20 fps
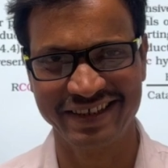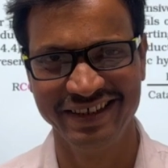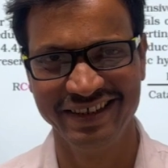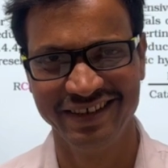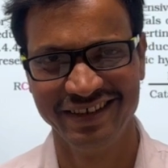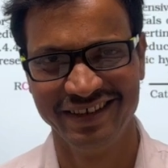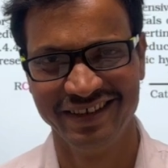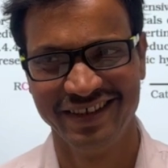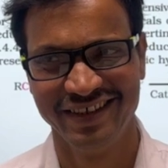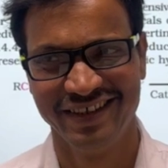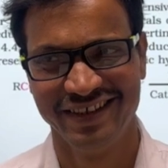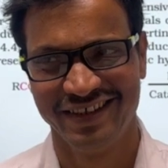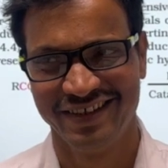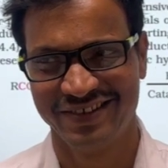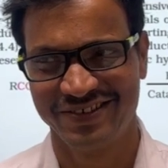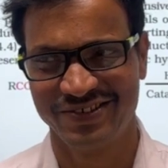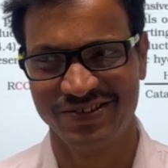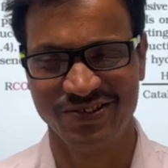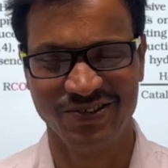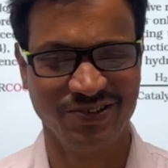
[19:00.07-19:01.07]
in a battery.
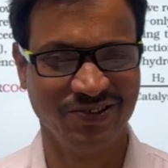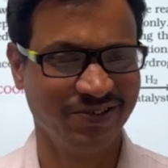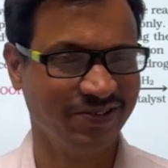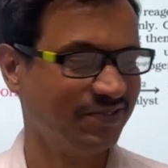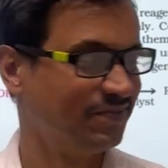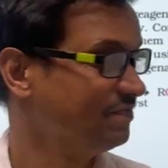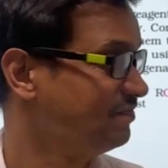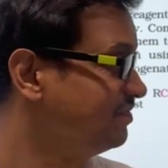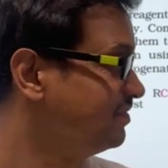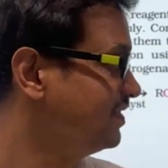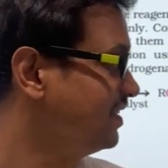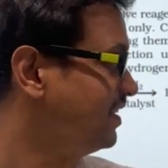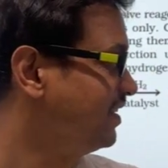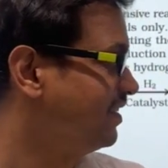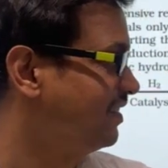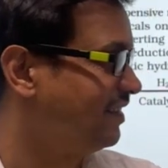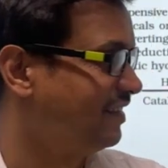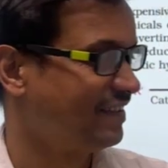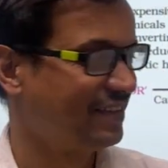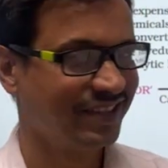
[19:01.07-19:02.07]

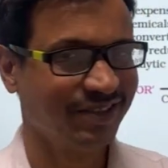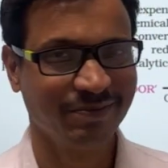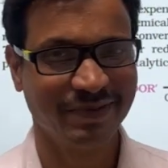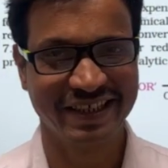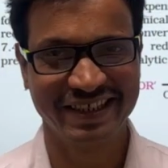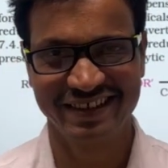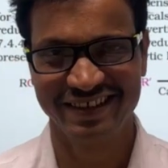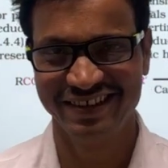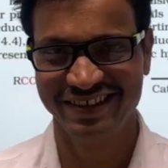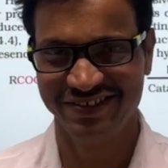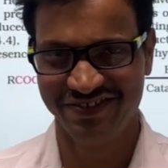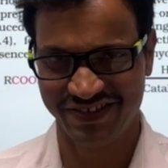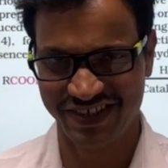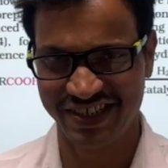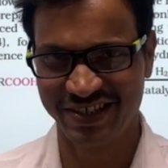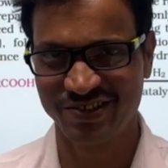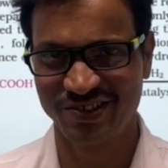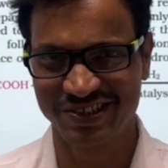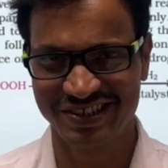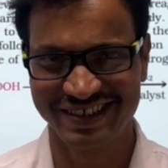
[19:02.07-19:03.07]
So lithium
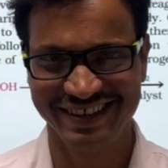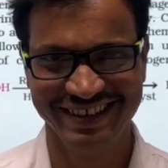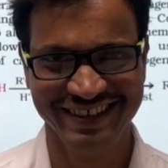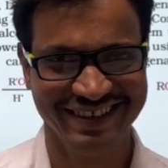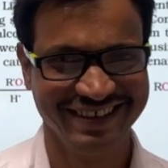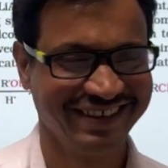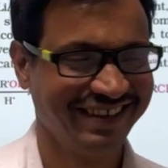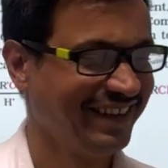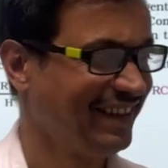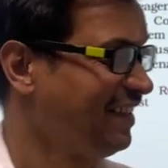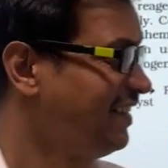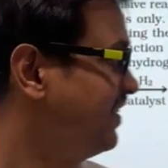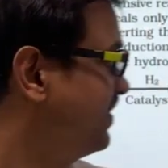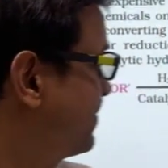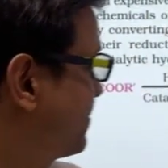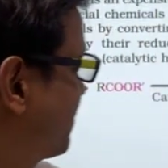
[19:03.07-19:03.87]
battery, very costly.